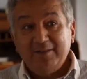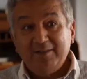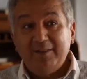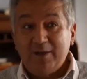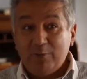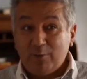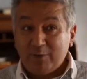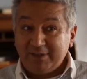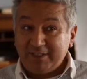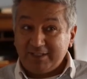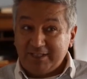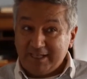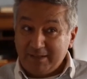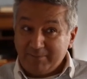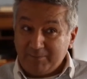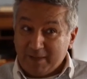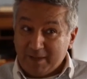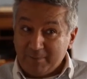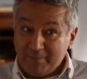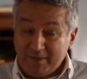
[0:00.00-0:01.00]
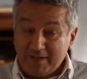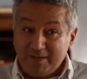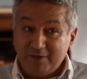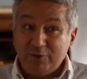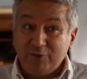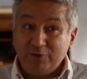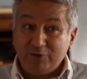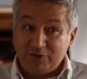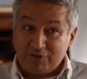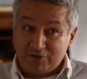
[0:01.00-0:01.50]
They want to keep them
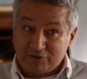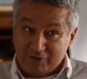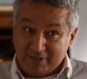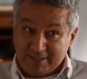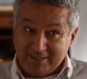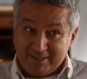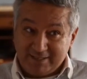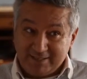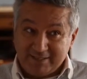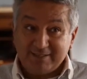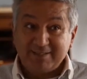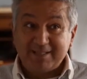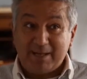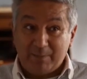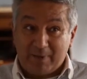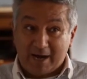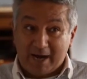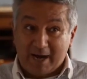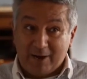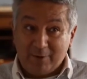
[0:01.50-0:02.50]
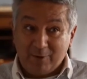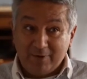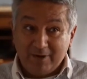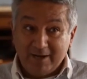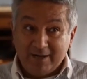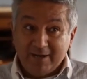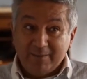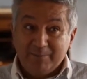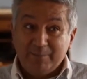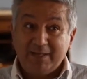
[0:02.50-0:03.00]
on the street somehow,
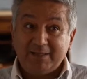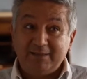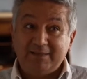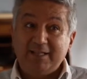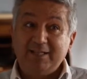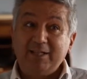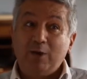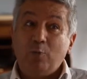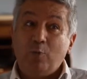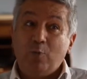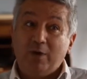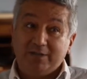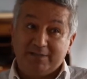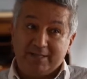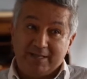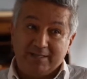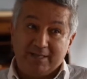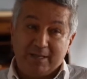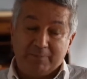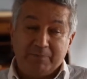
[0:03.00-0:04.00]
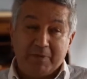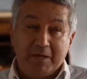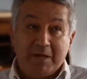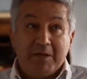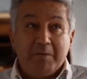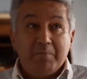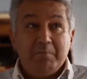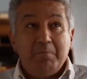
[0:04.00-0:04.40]
but they don't want to adapt.